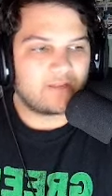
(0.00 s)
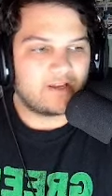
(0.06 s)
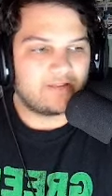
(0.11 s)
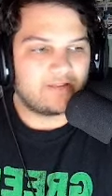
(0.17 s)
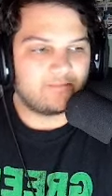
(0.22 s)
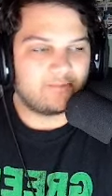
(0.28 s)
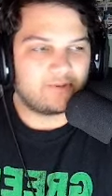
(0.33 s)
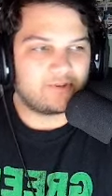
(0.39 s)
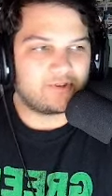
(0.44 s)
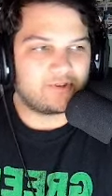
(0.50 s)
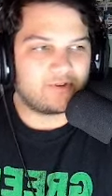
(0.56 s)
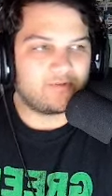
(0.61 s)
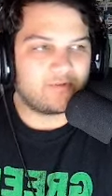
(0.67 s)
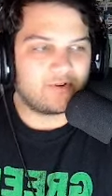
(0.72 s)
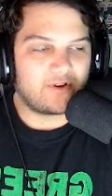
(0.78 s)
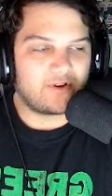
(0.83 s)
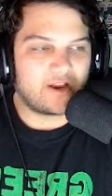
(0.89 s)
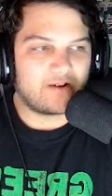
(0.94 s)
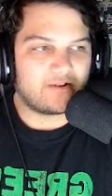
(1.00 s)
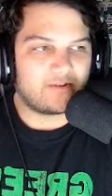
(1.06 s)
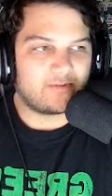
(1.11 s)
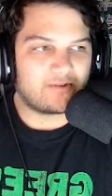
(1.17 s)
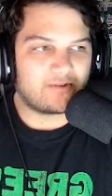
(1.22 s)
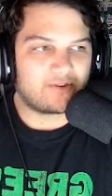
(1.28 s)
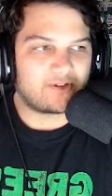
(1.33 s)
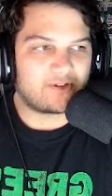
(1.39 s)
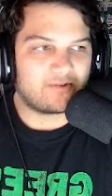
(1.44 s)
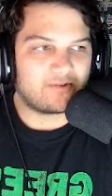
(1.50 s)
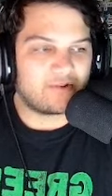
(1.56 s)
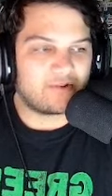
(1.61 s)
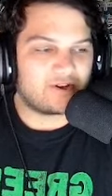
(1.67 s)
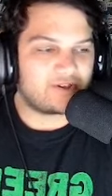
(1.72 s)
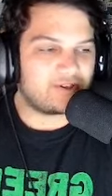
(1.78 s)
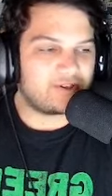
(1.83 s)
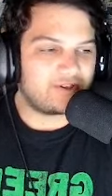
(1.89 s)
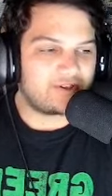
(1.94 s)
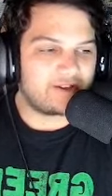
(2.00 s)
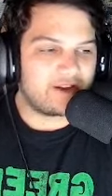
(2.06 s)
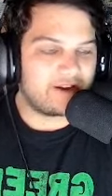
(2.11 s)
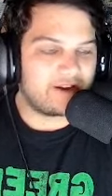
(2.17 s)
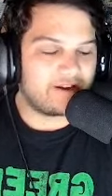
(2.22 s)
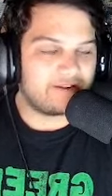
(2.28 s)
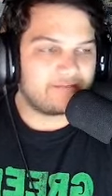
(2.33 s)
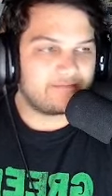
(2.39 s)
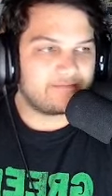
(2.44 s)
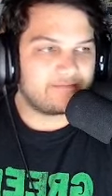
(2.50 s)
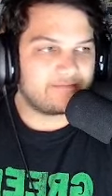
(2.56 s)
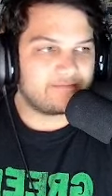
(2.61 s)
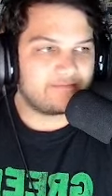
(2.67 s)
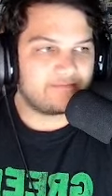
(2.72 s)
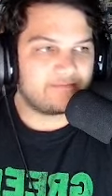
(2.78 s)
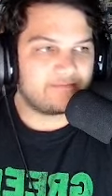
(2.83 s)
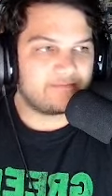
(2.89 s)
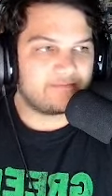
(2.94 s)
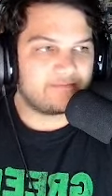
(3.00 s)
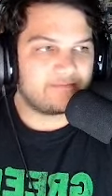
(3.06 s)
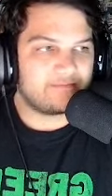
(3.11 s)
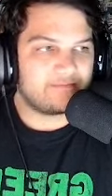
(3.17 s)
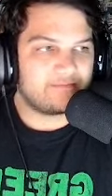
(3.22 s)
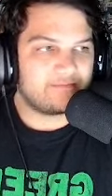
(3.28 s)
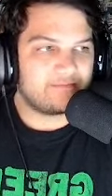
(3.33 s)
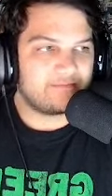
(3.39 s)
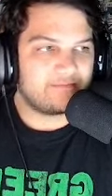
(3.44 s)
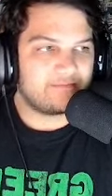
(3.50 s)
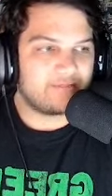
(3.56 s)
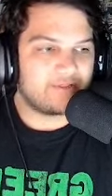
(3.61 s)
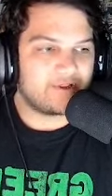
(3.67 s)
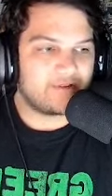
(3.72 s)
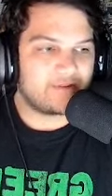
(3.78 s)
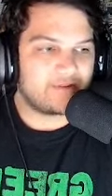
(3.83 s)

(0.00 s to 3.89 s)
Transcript: And we'll just do Mogera, and we're just going to rush this guy with